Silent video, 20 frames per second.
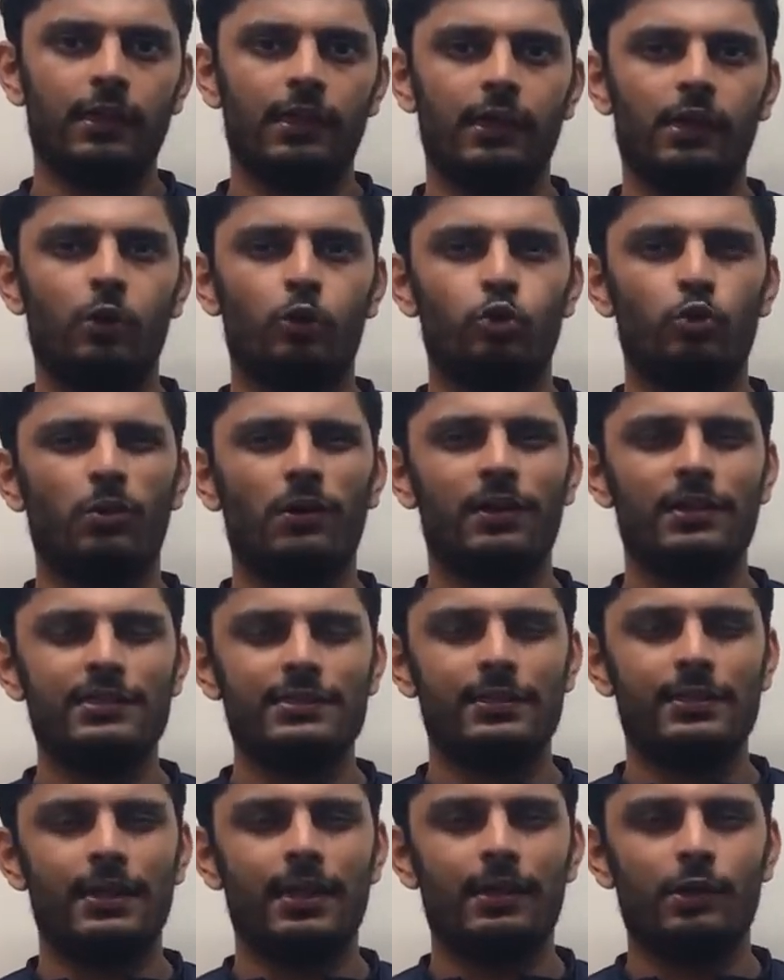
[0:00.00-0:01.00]
Now, to
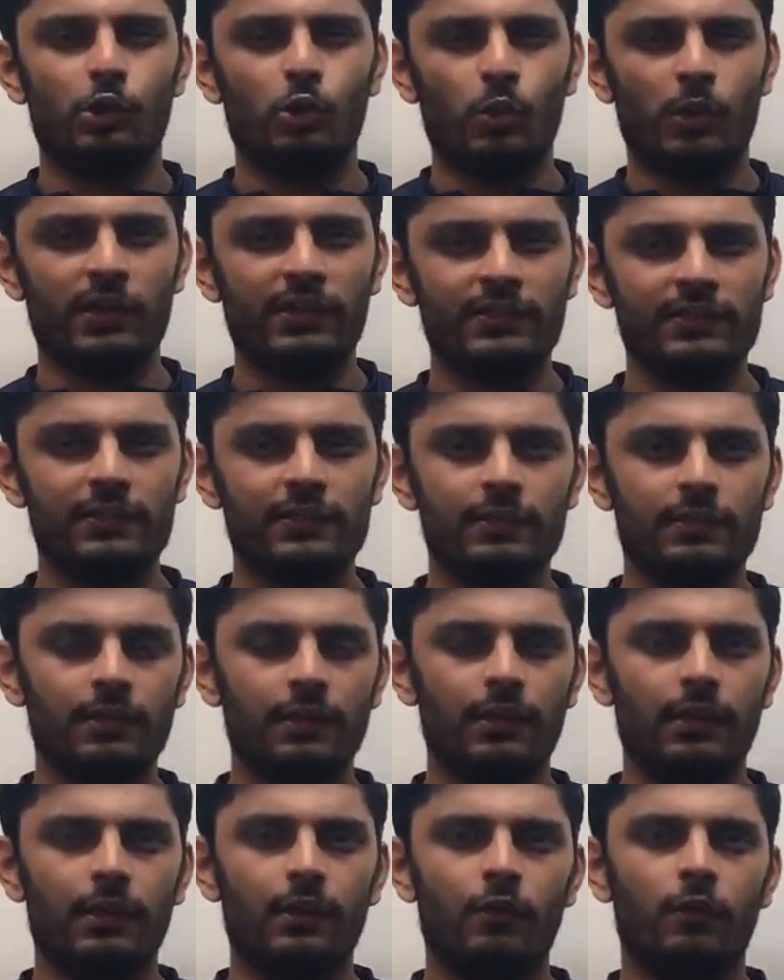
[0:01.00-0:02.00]
answer that
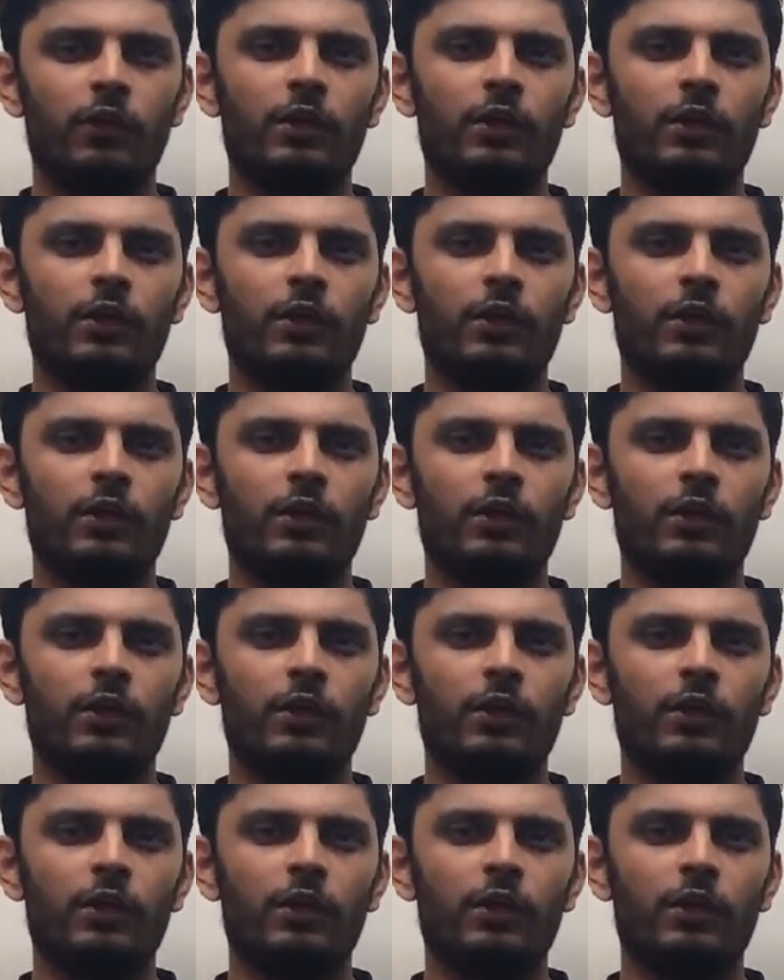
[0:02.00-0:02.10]
question,